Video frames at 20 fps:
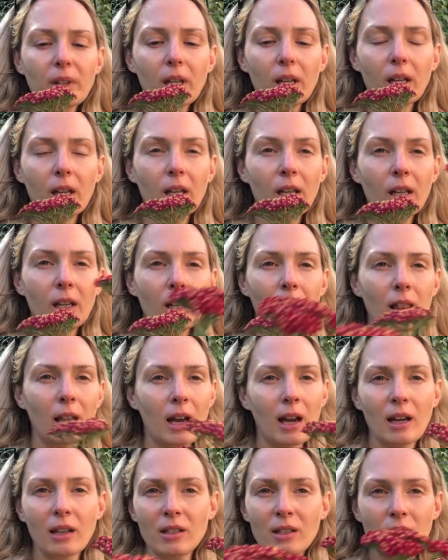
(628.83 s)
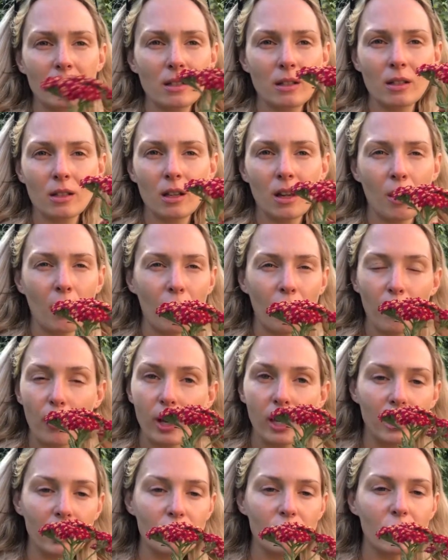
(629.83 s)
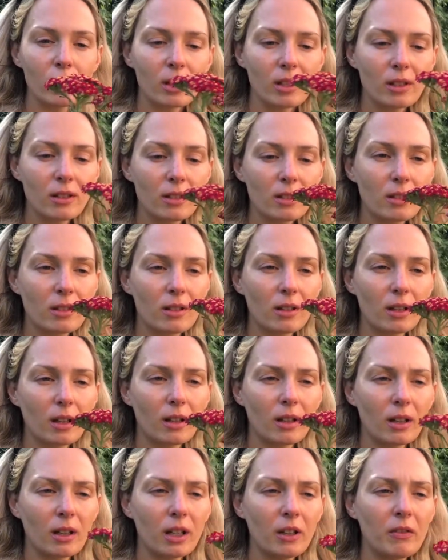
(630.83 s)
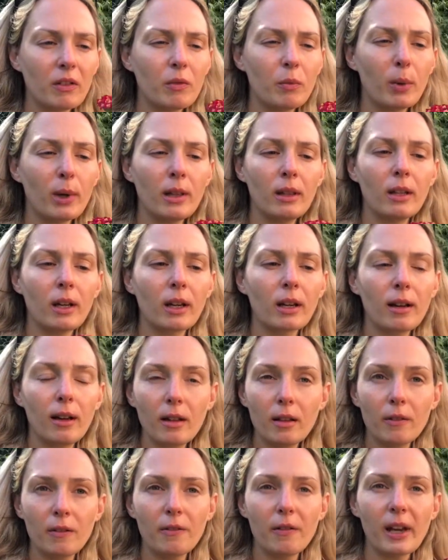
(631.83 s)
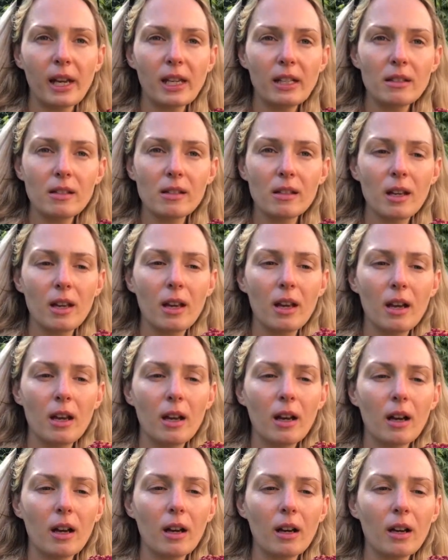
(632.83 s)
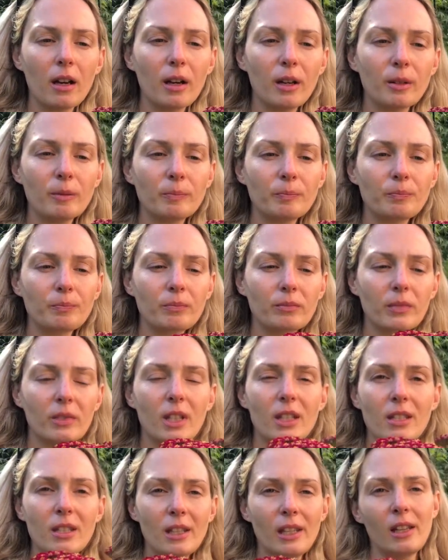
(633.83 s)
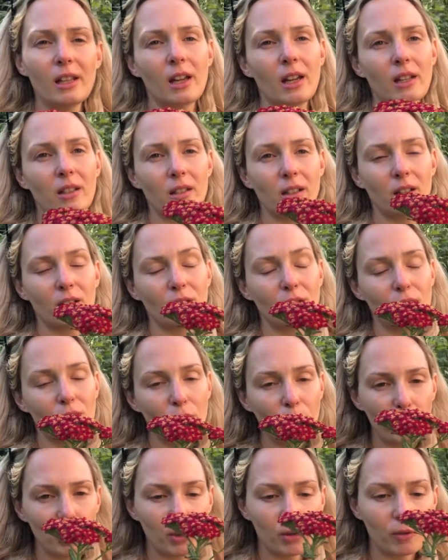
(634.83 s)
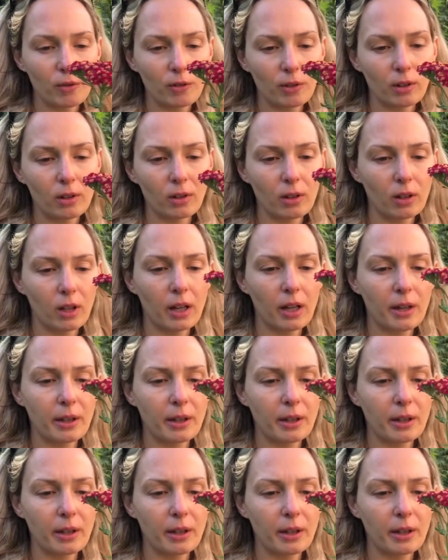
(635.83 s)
It lasts for ages, even when the color fades. The seed heads are so beautiful,